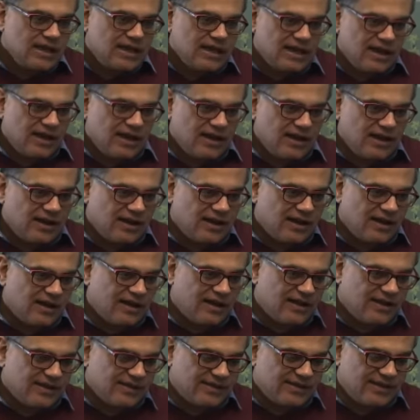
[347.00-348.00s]

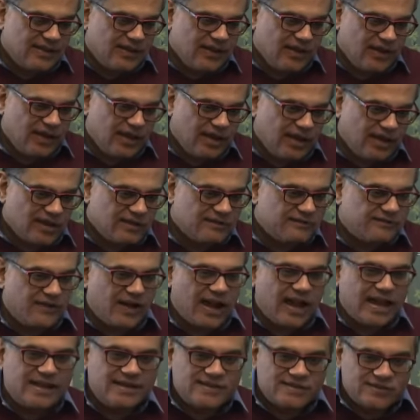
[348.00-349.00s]
the
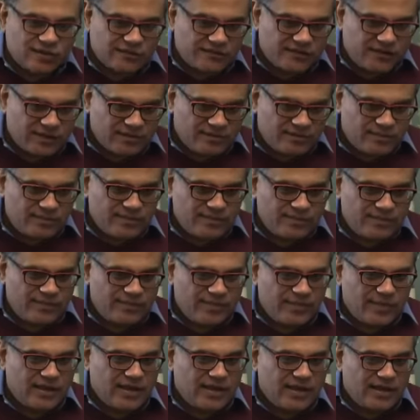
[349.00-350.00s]
confines of the
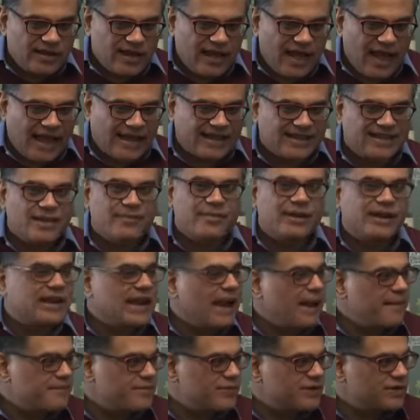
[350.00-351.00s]
academic
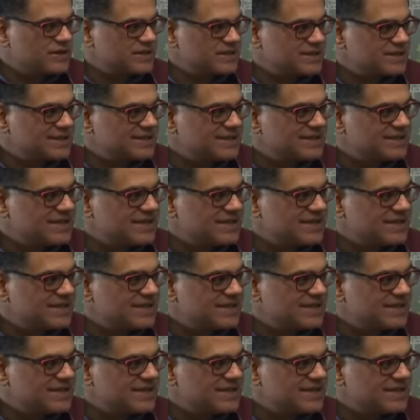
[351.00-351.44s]
campus.